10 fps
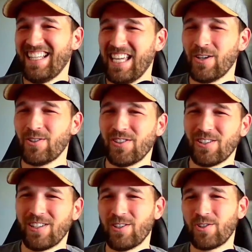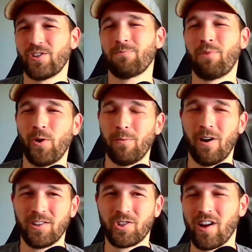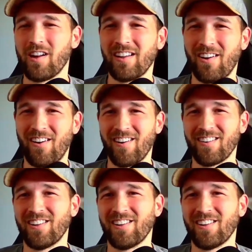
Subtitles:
here's your Pokemon trading card.